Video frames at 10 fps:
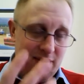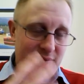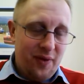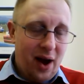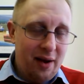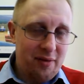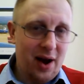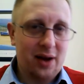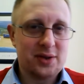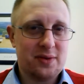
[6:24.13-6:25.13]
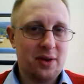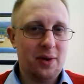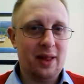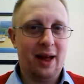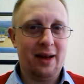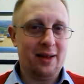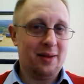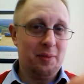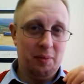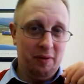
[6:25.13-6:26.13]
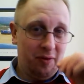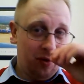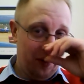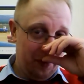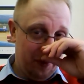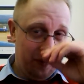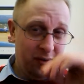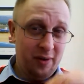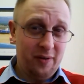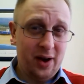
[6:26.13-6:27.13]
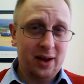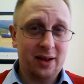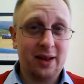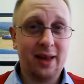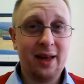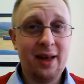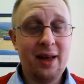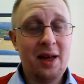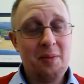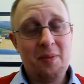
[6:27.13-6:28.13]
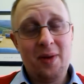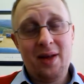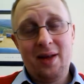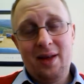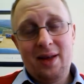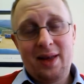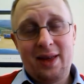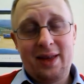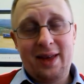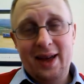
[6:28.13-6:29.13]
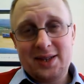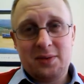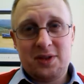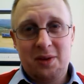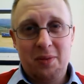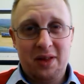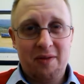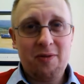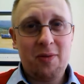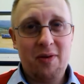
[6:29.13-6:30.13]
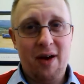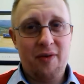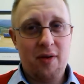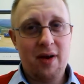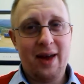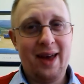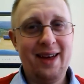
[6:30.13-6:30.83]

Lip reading: five rounds of doing that before he finally get some sympathy from the referee.